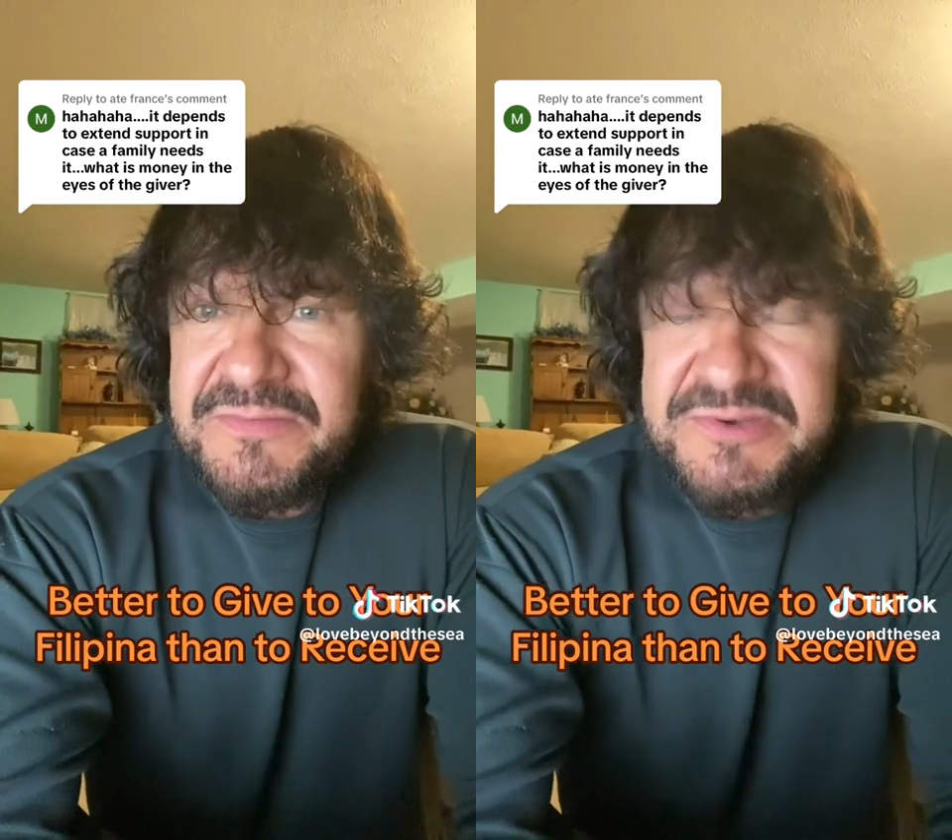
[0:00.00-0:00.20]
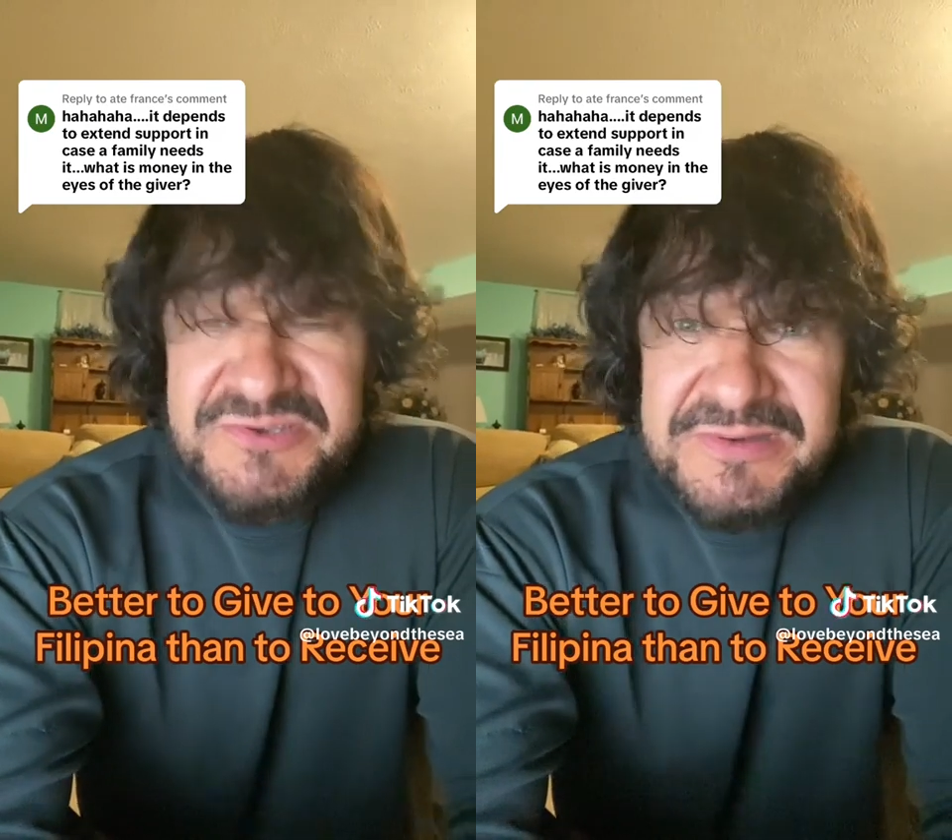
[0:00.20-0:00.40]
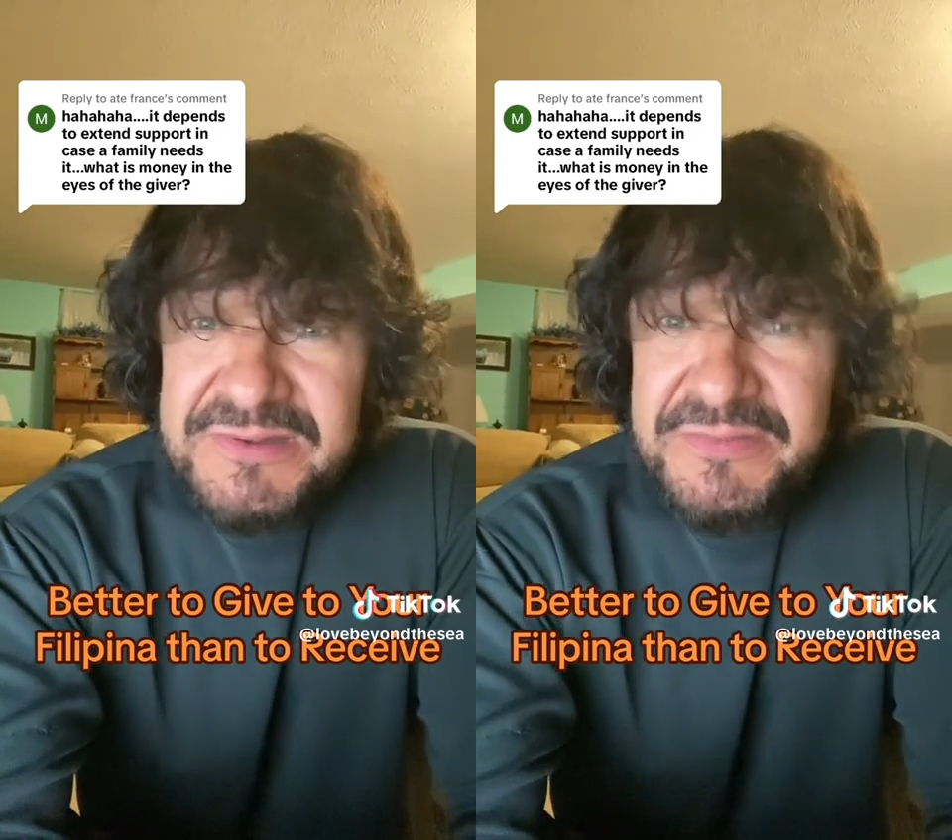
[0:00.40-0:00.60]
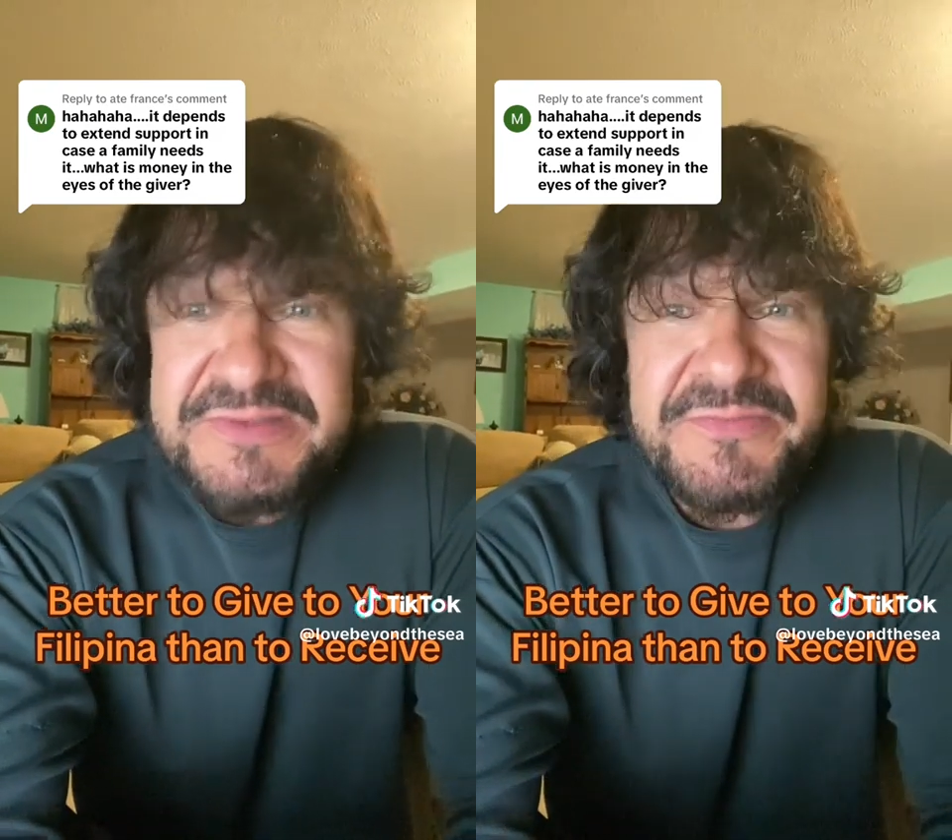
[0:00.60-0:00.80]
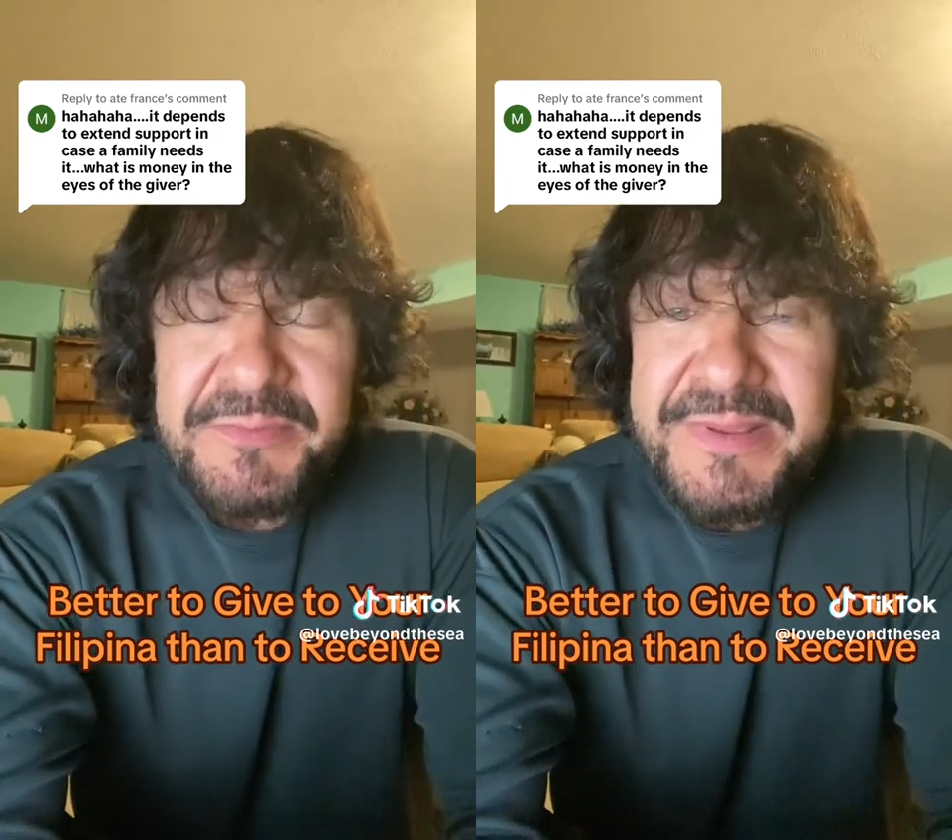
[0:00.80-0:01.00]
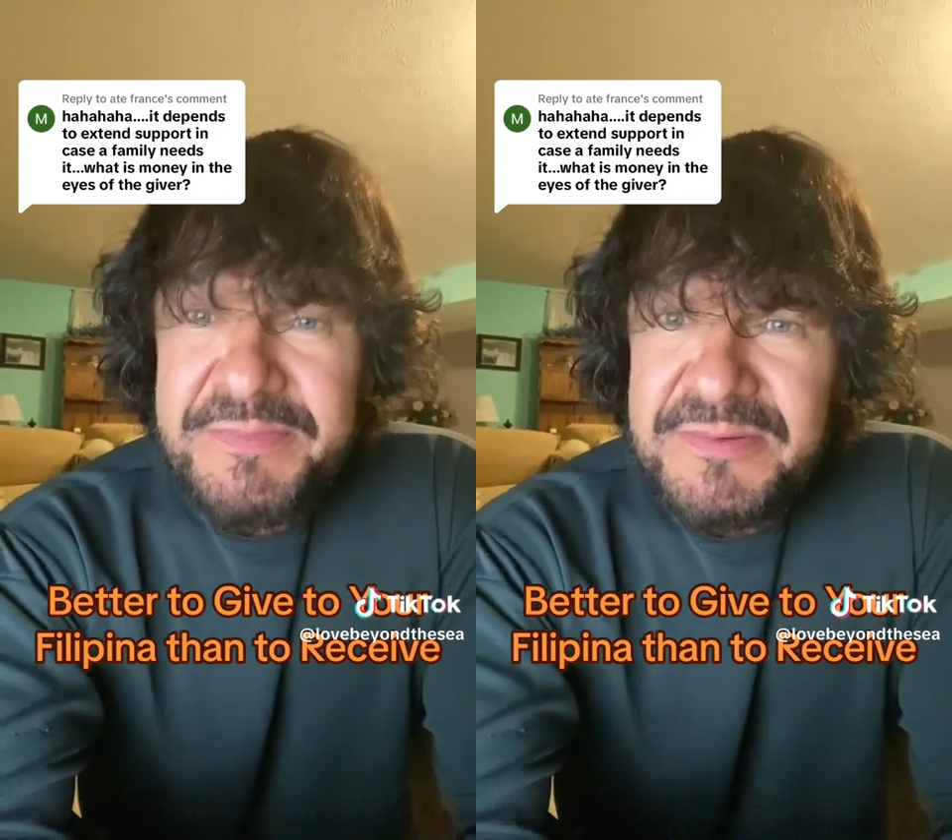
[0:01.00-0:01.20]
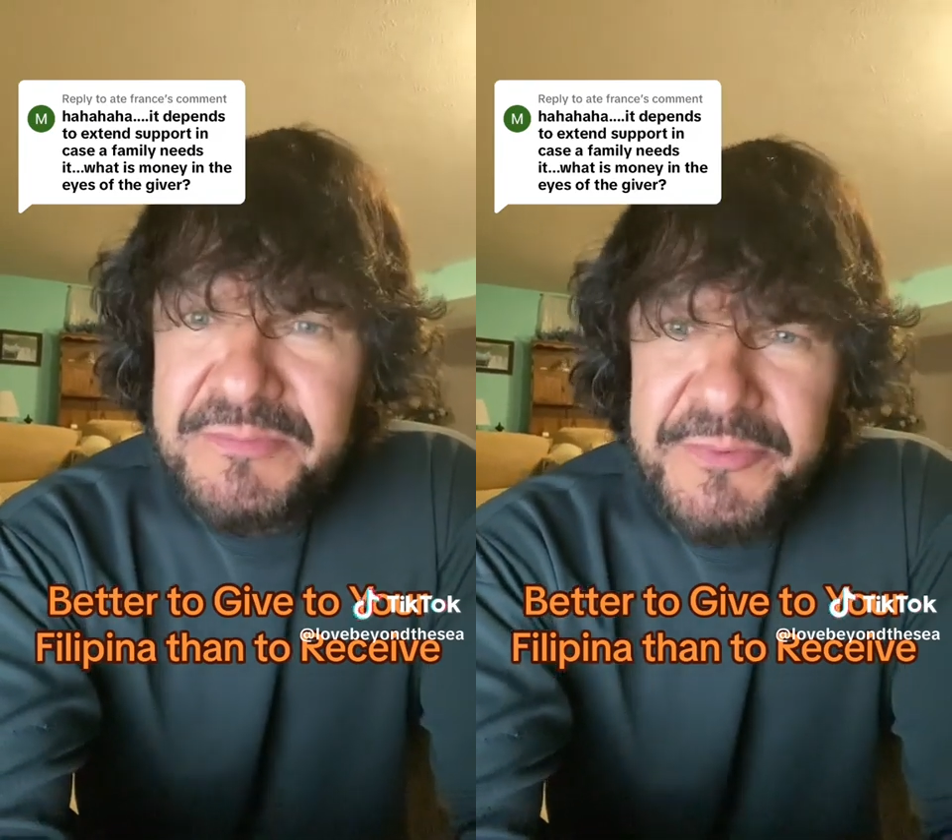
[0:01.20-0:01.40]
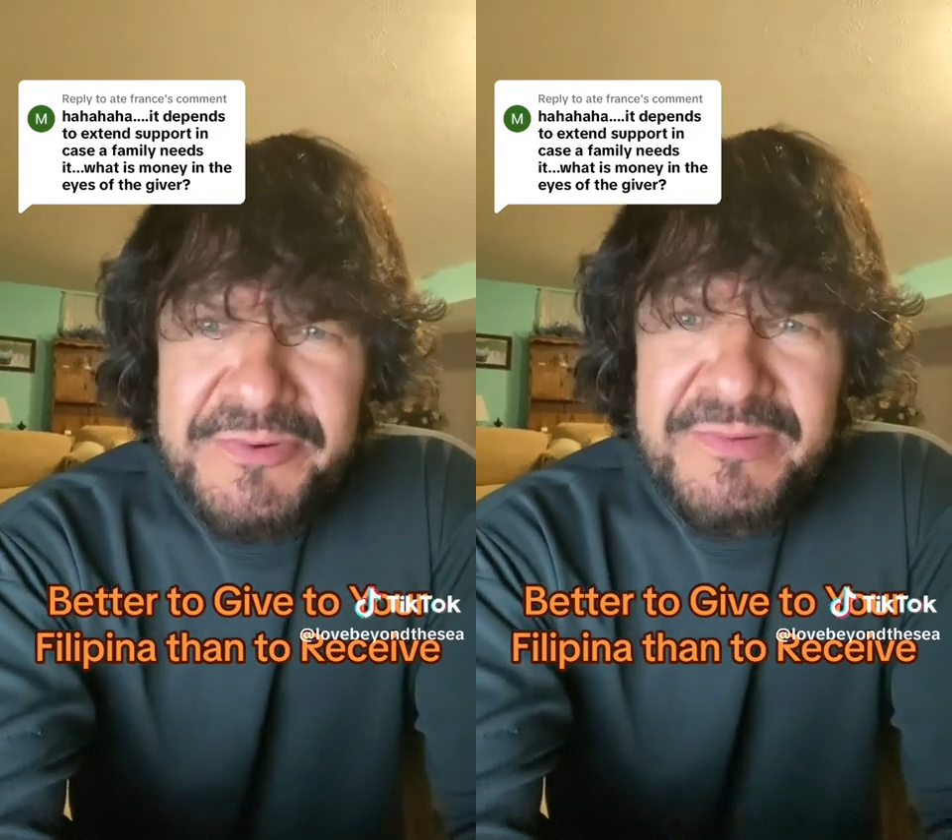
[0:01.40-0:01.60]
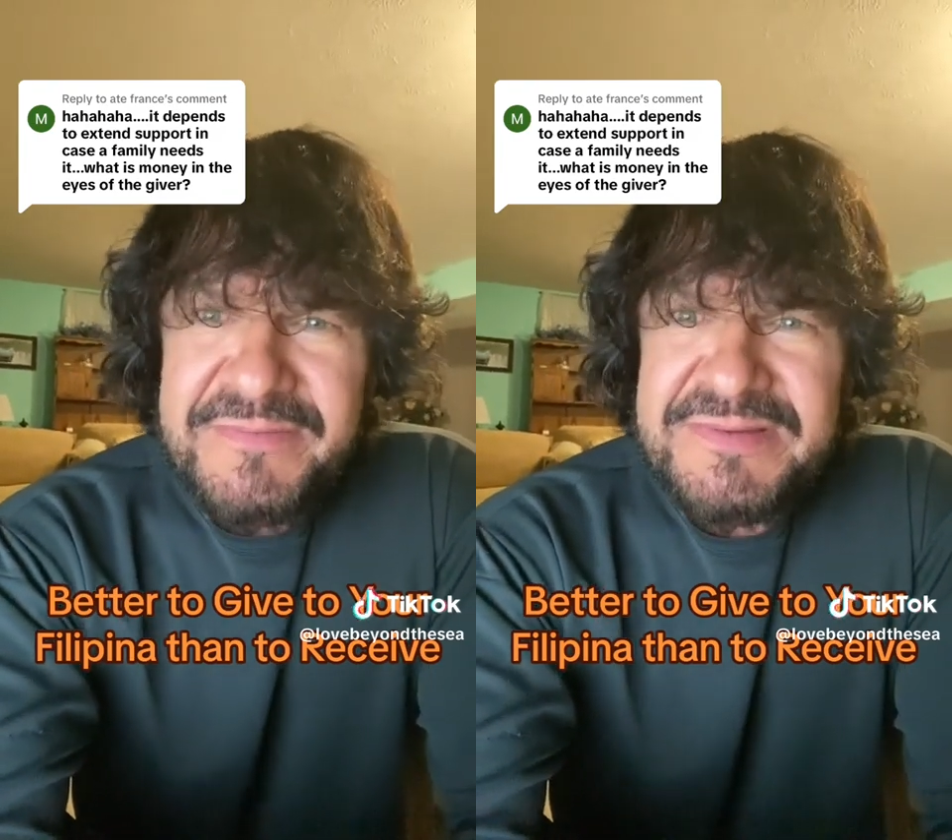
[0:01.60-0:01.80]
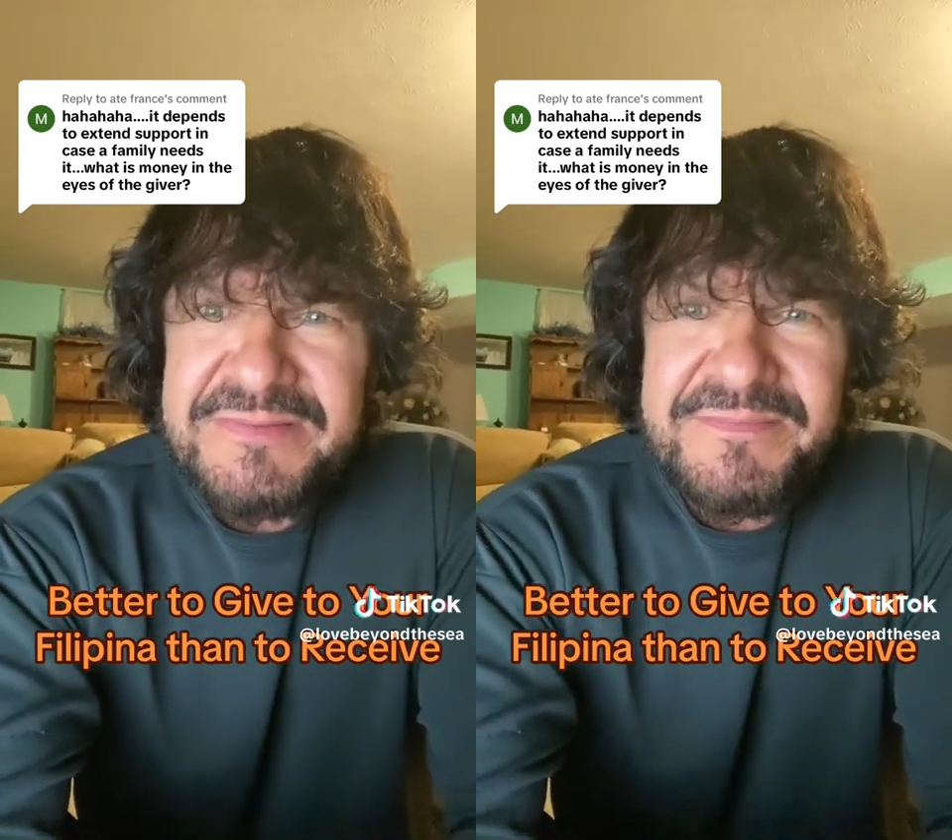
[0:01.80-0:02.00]
we should do this for people, but we don't
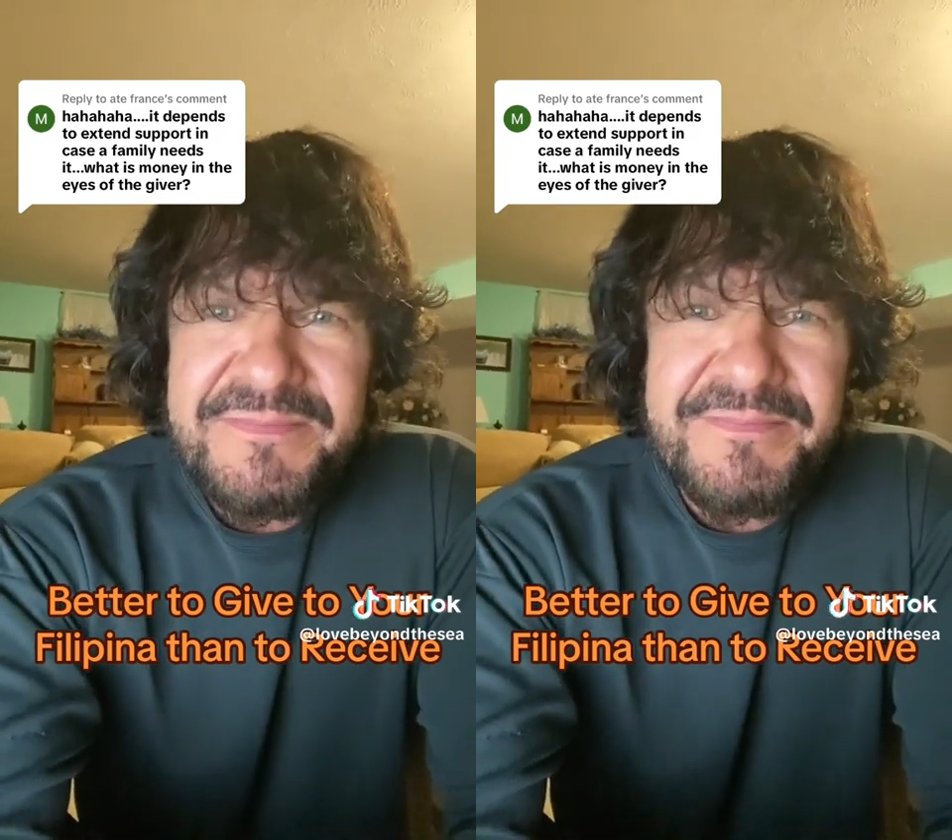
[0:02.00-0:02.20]
have to,